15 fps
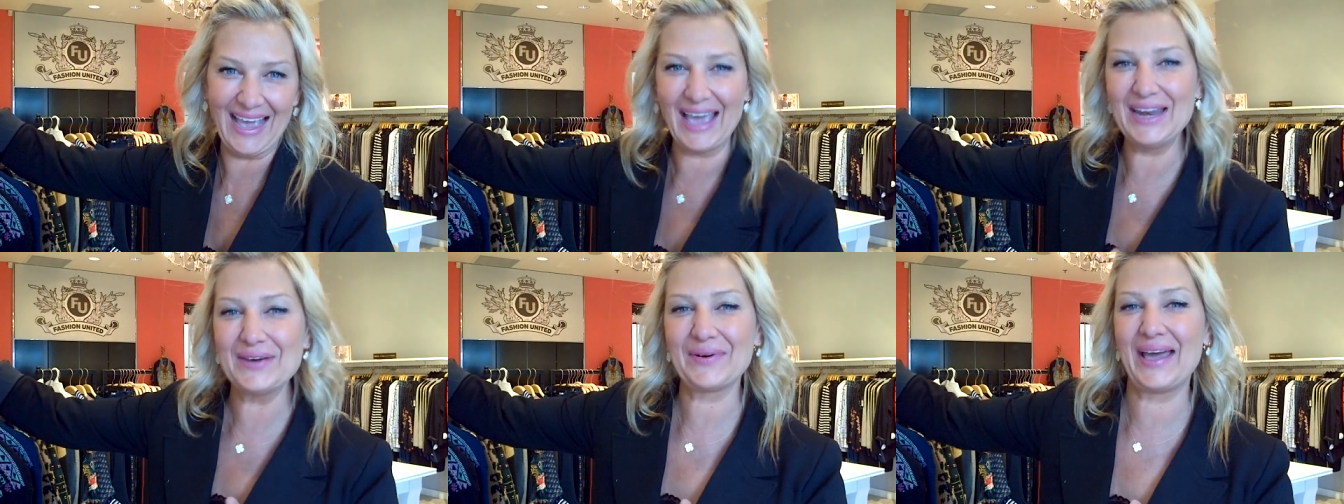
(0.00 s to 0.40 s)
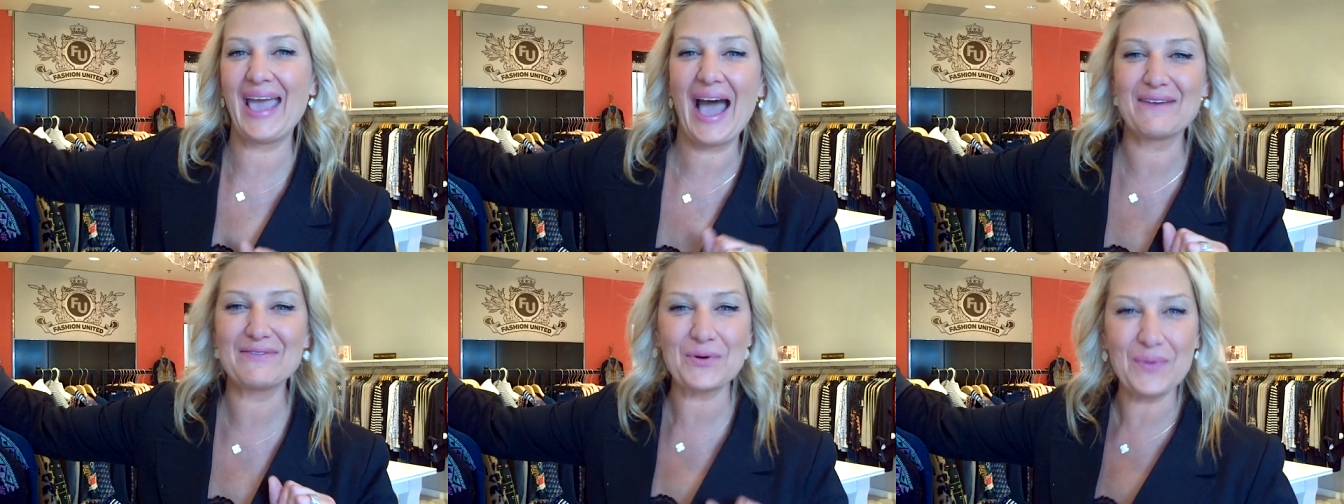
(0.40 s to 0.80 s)
Anyway,
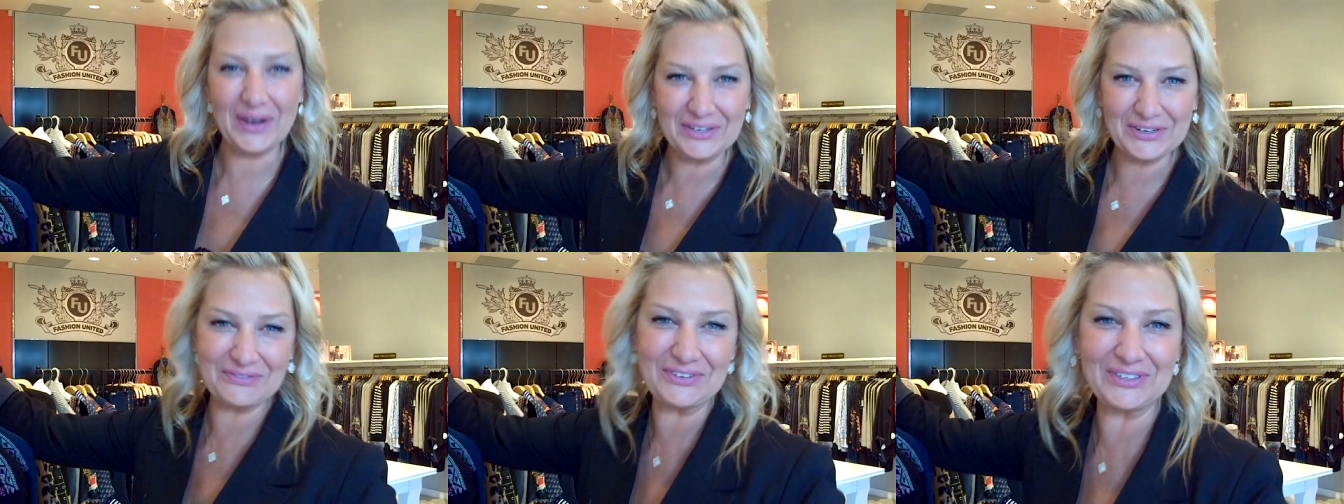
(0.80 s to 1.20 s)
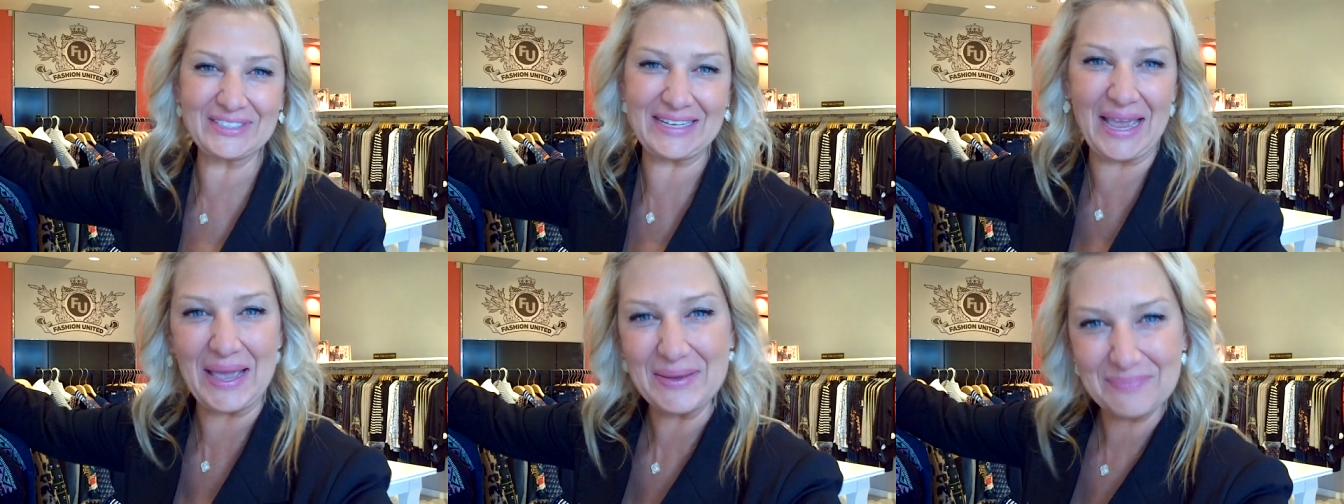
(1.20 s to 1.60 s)
have a wonderful
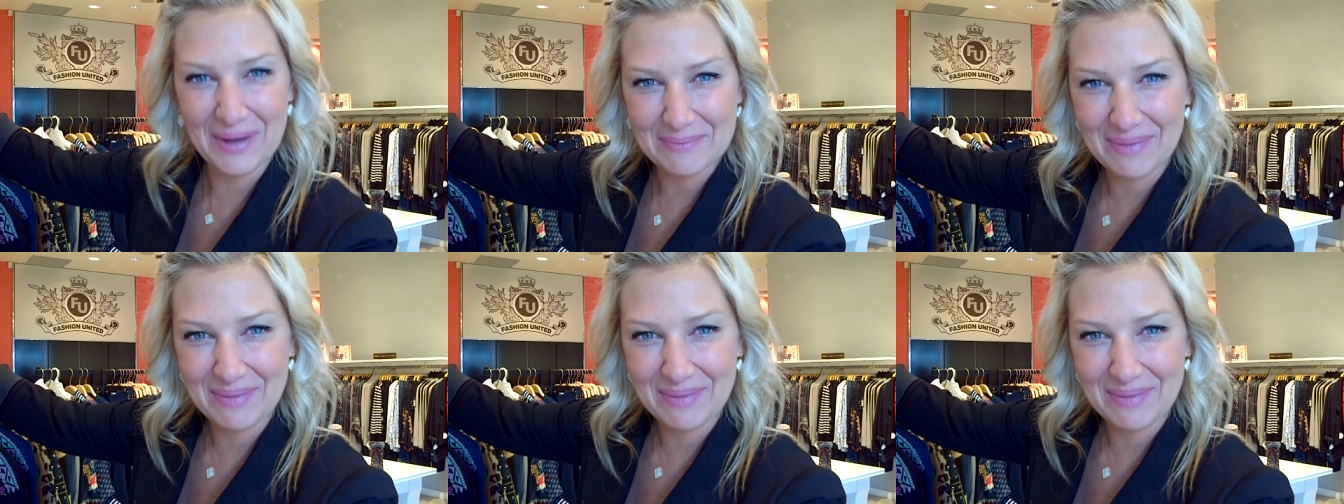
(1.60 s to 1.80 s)
day. Bye